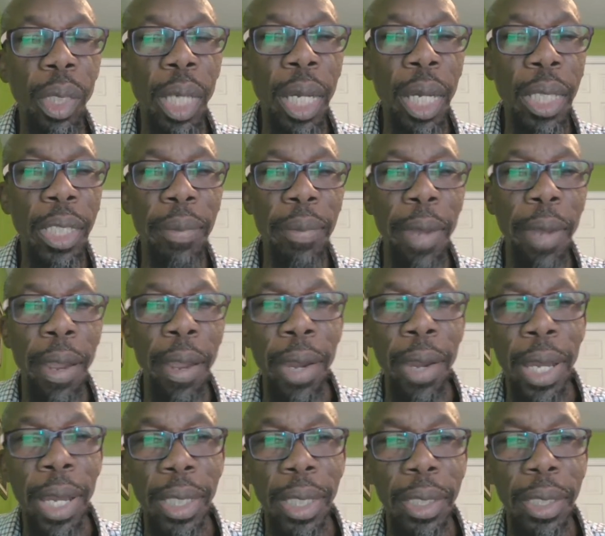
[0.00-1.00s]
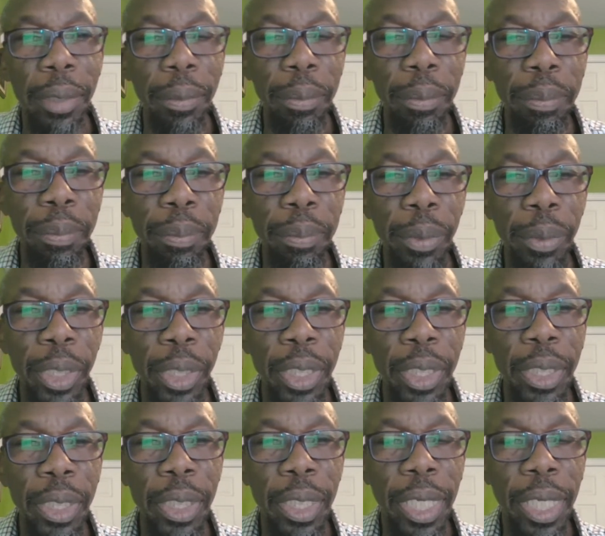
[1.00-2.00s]
are liberal in
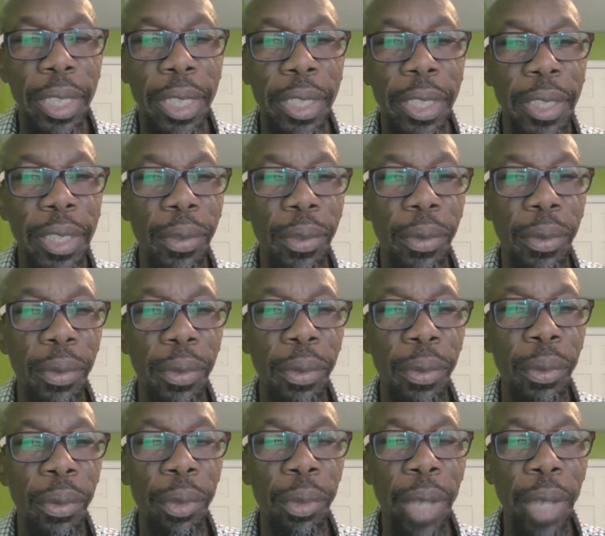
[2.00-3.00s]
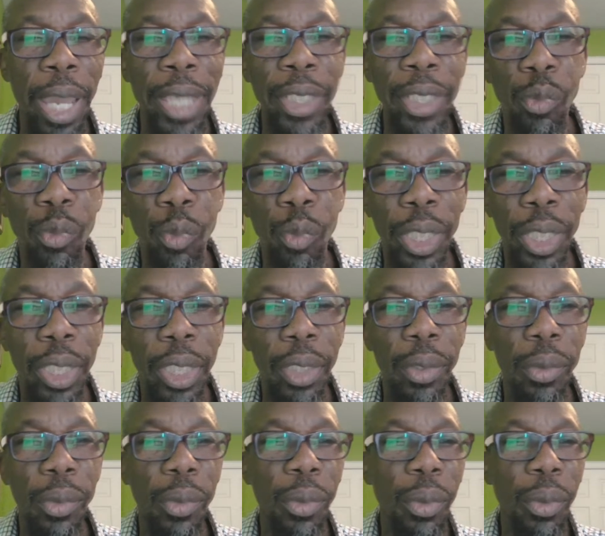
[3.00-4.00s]
politically or right
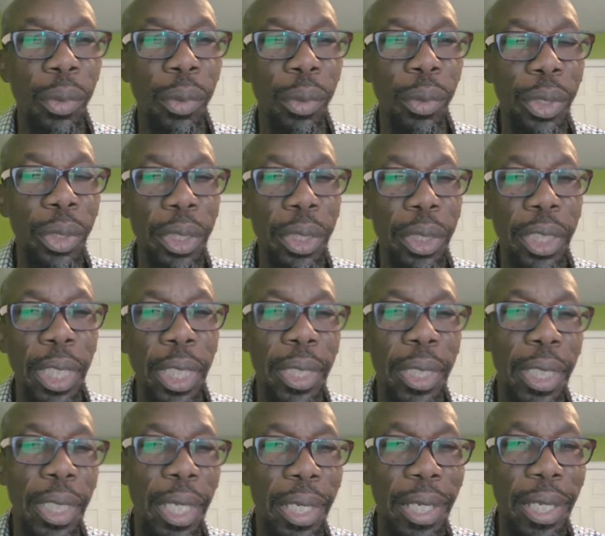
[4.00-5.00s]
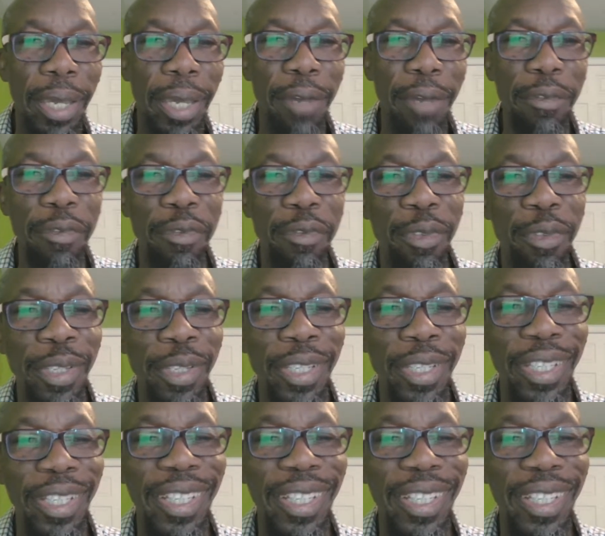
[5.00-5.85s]
wing or center left,